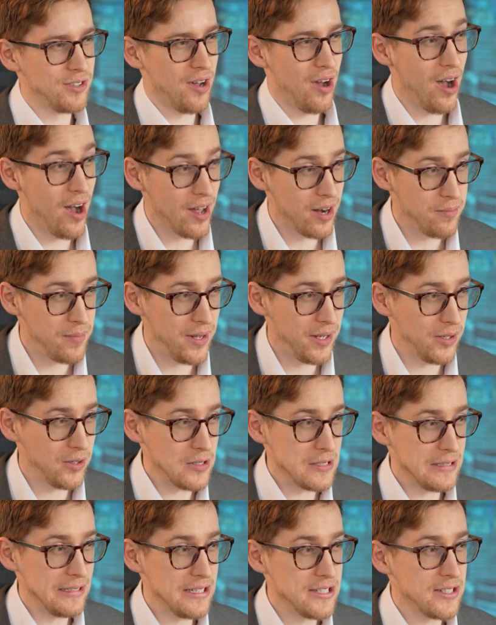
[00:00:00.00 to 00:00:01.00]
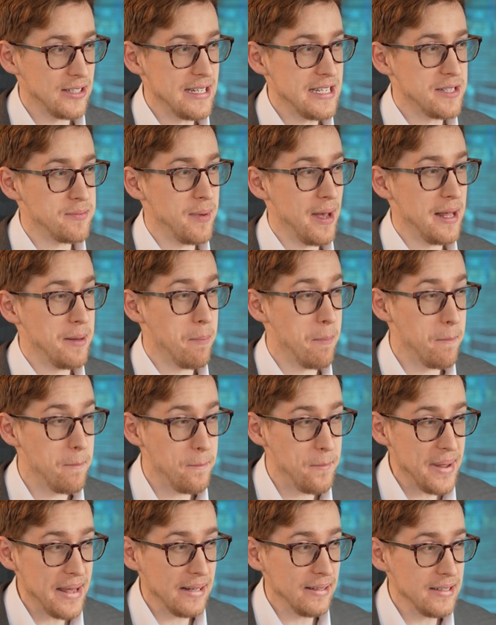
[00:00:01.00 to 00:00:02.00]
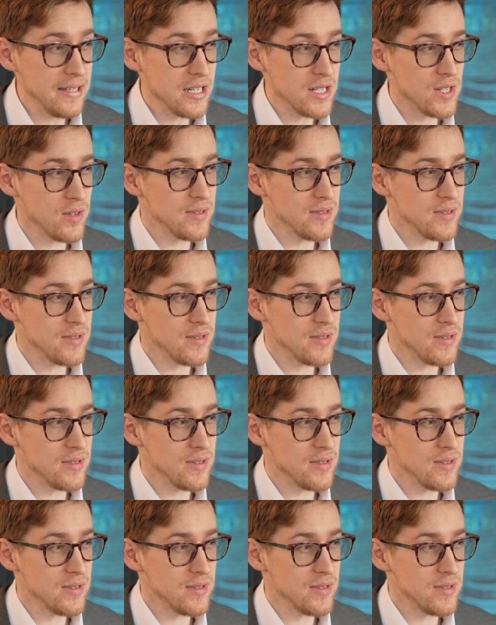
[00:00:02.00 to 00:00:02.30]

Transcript: Automakers literally spend billions